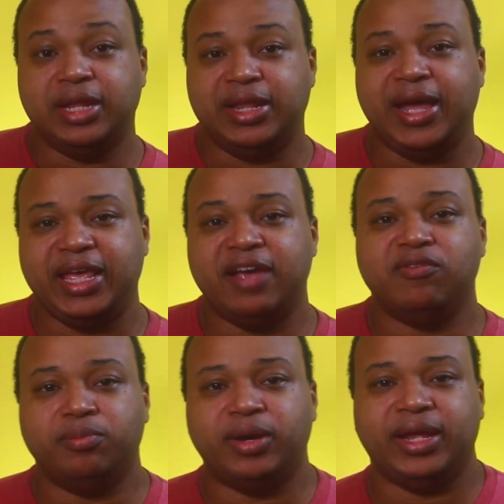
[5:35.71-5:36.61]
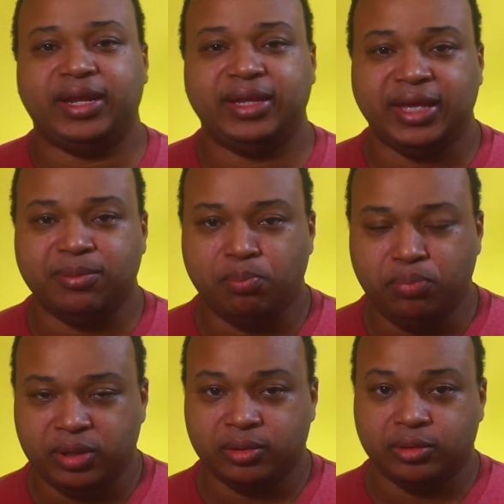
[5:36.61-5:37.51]
Not everybody that
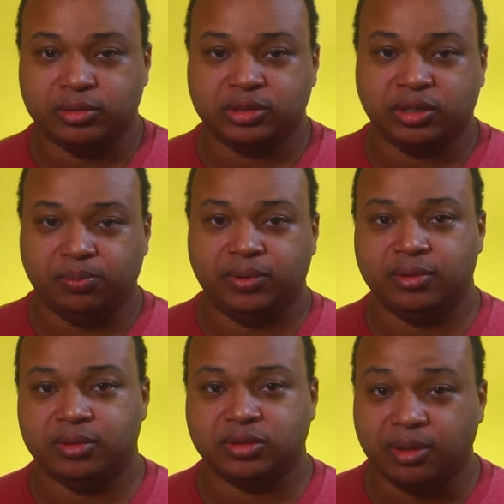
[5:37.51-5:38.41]
builds computers